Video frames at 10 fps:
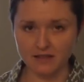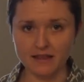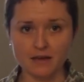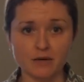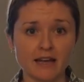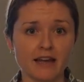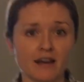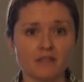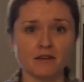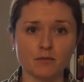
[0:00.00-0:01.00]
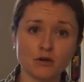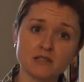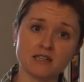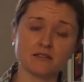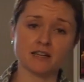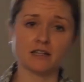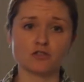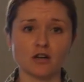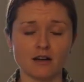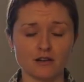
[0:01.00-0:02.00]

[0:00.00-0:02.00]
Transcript: in that we have a more significant